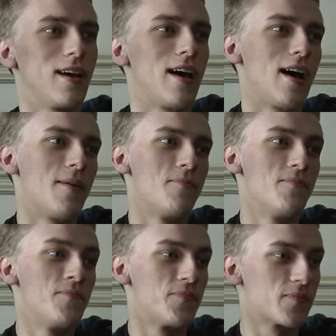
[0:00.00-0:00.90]

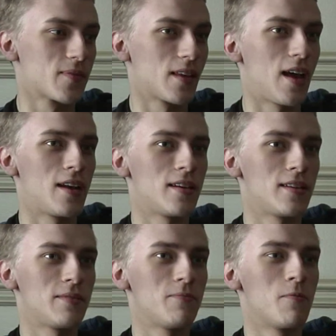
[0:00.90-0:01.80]
and
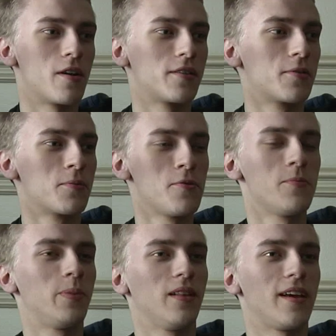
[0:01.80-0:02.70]
he wanted to role
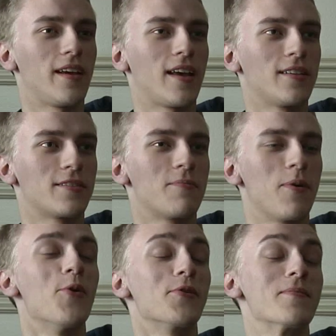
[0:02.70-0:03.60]
play as the
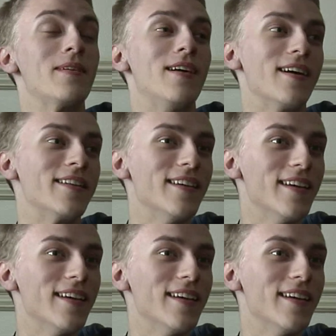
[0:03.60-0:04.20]
Pokemon.